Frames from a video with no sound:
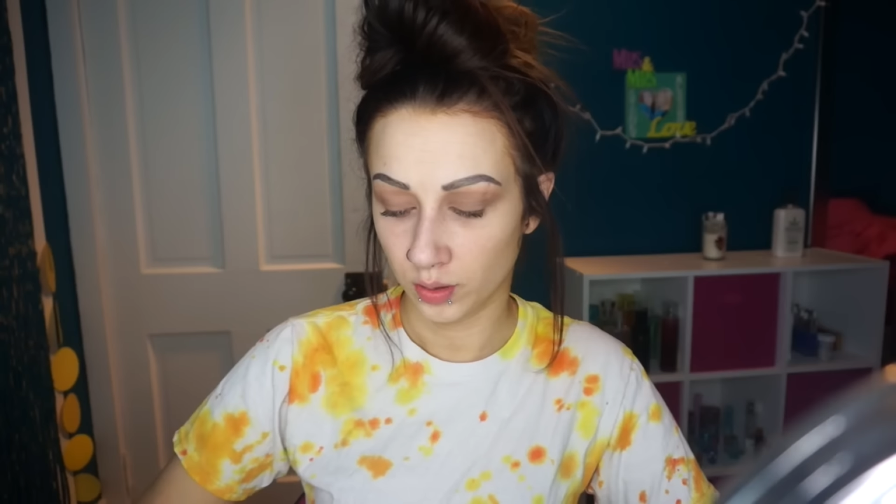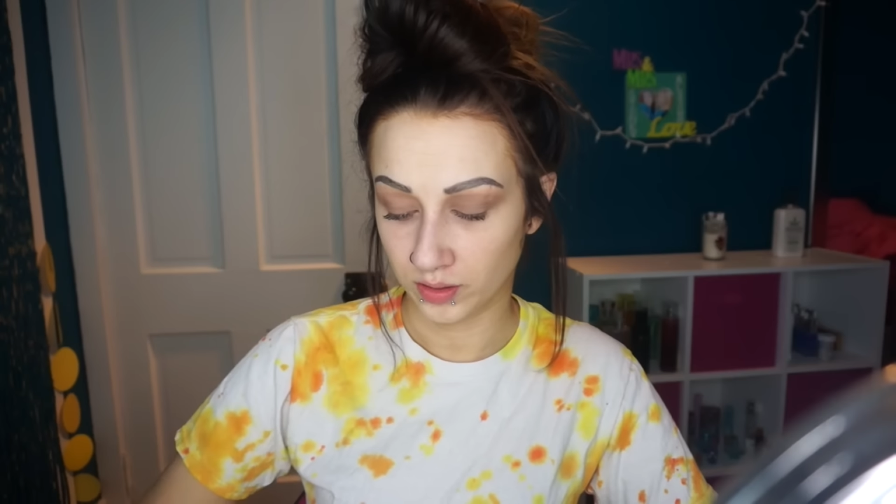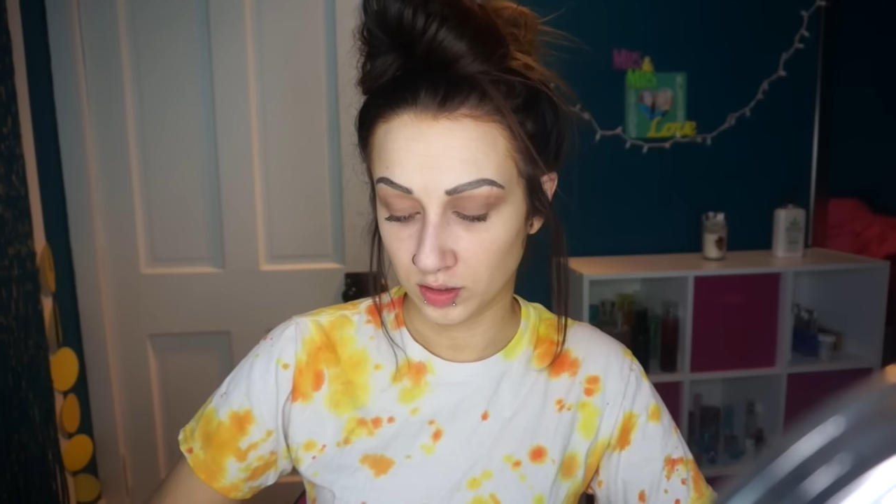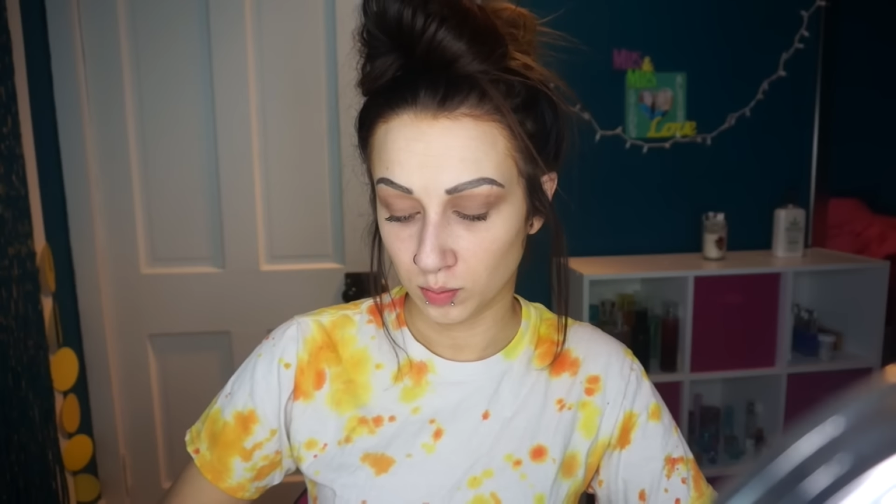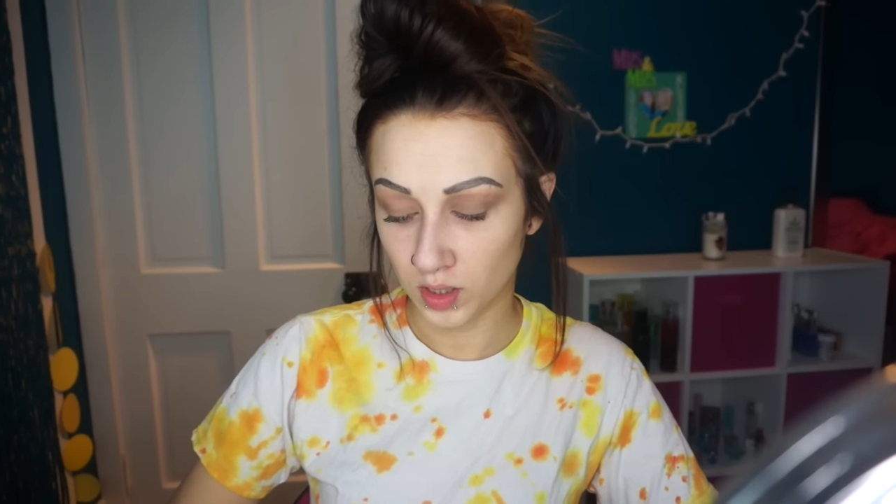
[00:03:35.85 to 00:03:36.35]

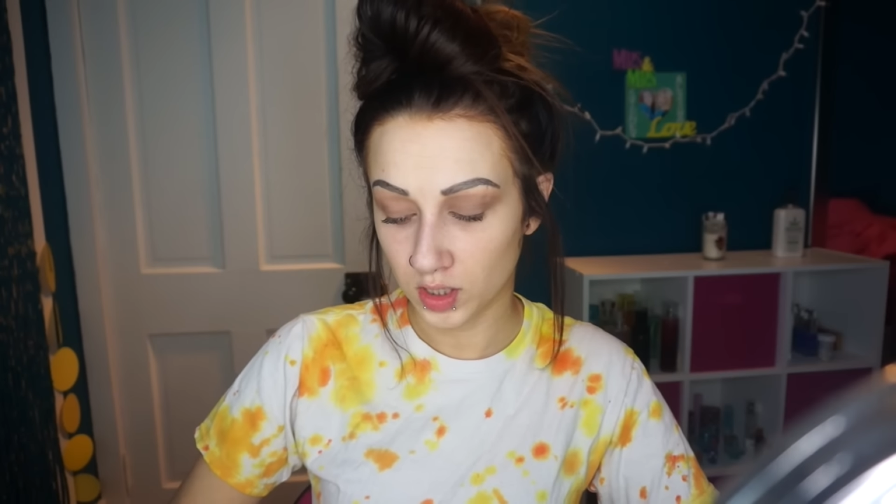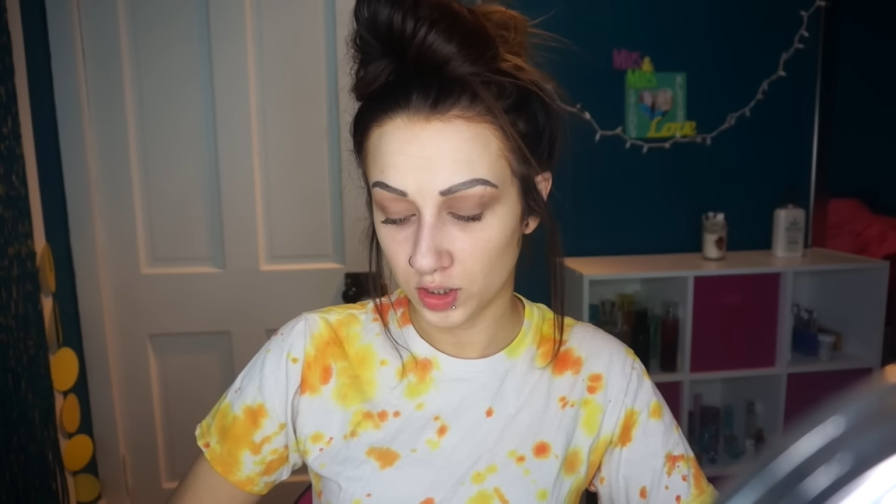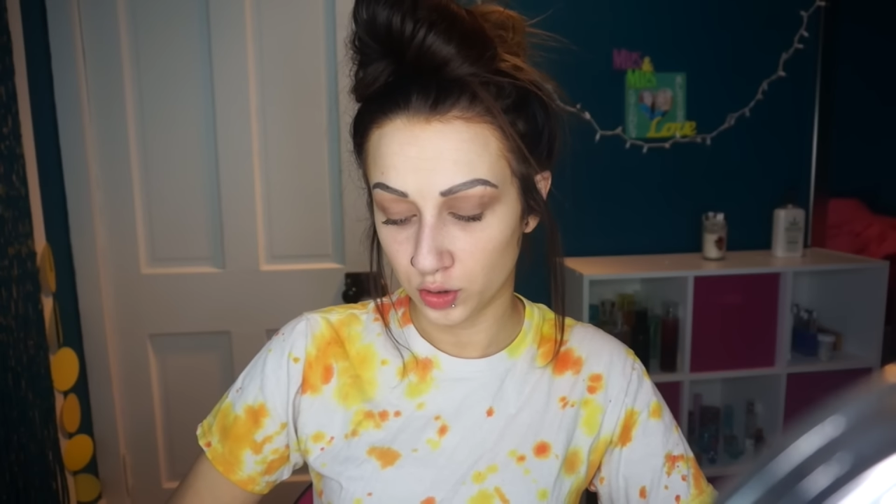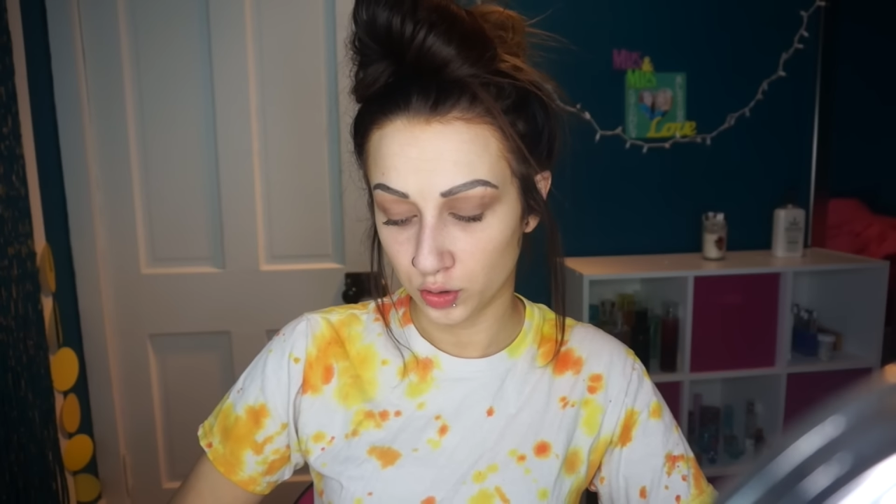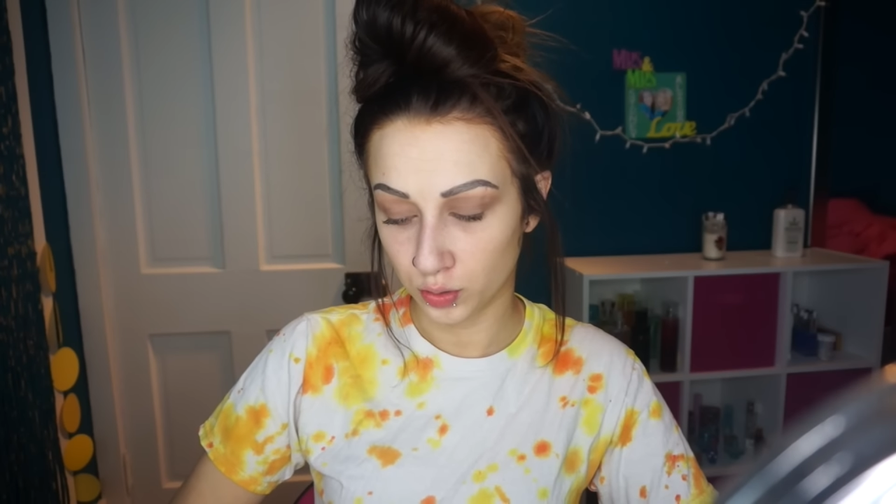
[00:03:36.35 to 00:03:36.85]
Okay, so I'm
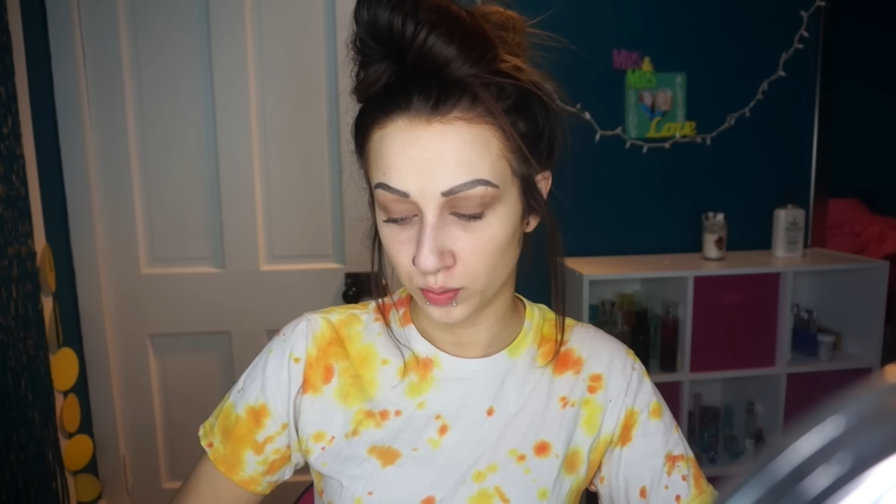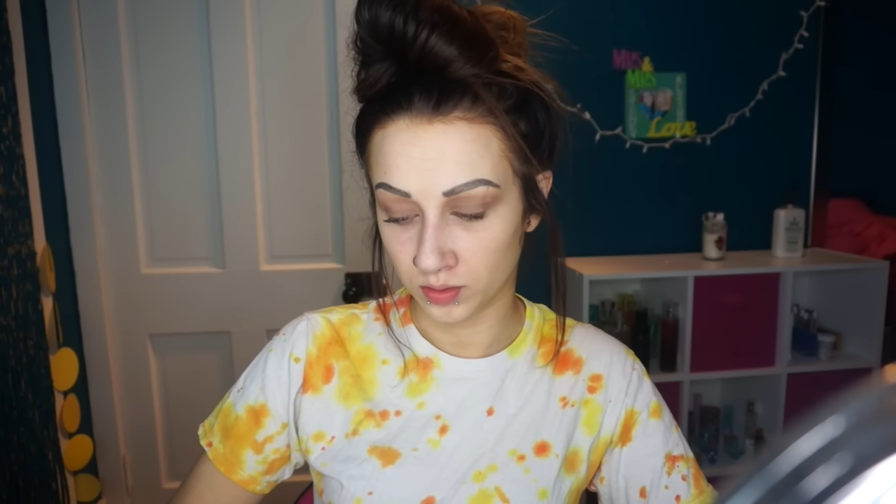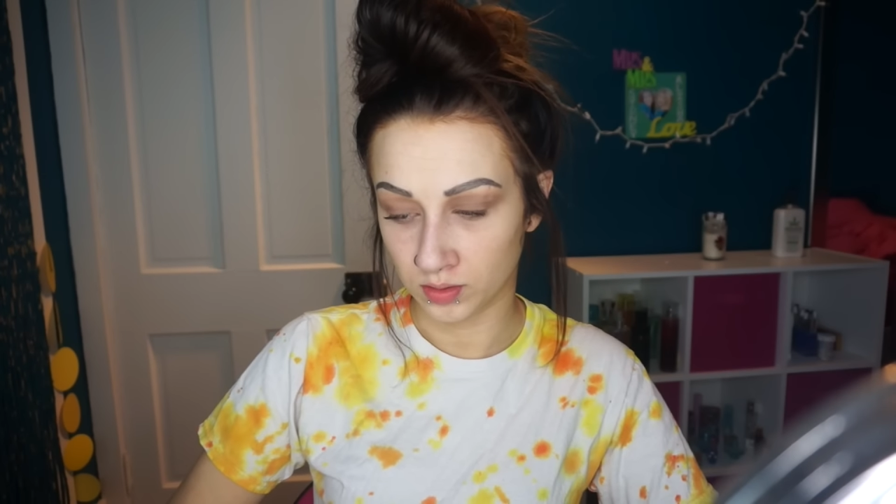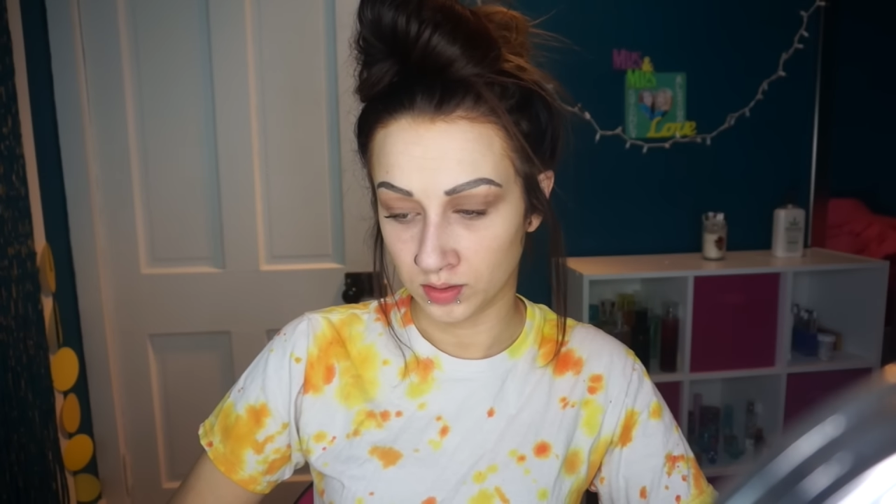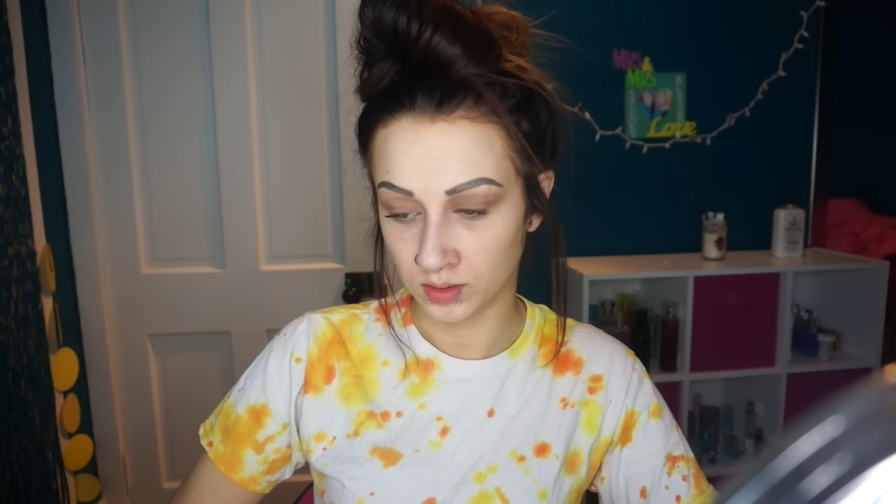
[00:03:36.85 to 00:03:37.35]
ready to